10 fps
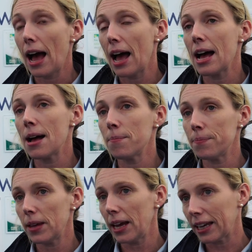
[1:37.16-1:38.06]

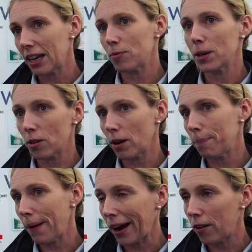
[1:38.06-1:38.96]
It gave me a
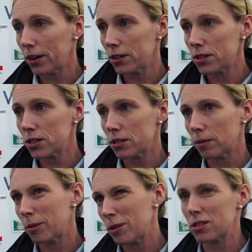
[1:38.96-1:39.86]
great background.
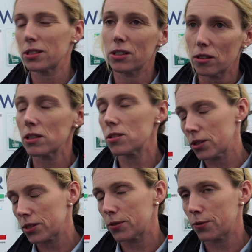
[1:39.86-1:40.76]
I mean, we studied all
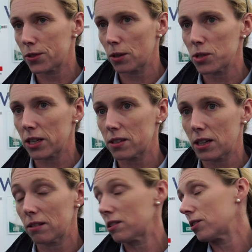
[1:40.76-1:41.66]
sorts of subjects,
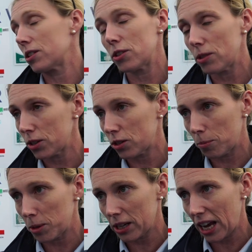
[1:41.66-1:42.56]
including
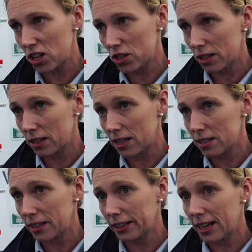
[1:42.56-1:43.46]
communication and
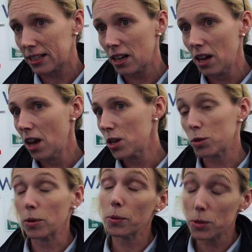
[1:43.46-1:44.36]
things like that.
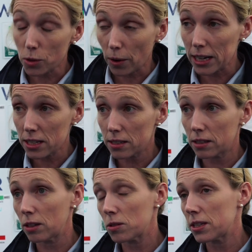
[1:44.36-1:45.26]
So it was great.
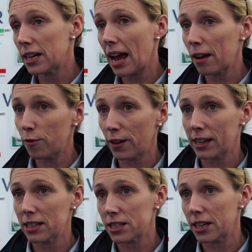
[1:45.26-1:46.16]
The UCD Ag
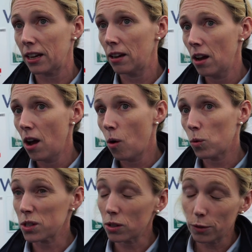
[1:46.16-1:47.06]
faculty
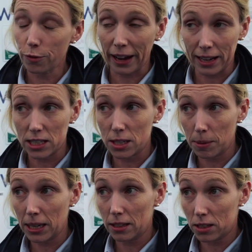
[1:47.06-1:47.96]
was a good
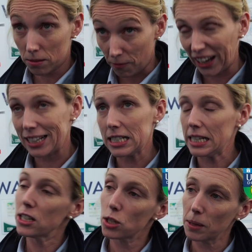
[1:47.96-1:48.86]
faculty
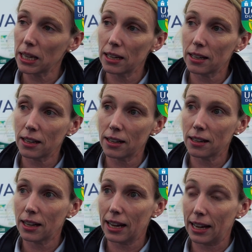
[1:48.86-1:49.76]
to be
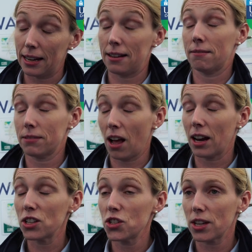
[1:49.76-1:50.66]
in
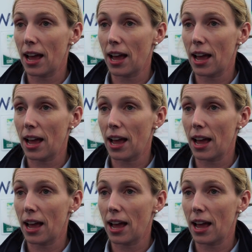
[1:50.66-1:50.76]
college.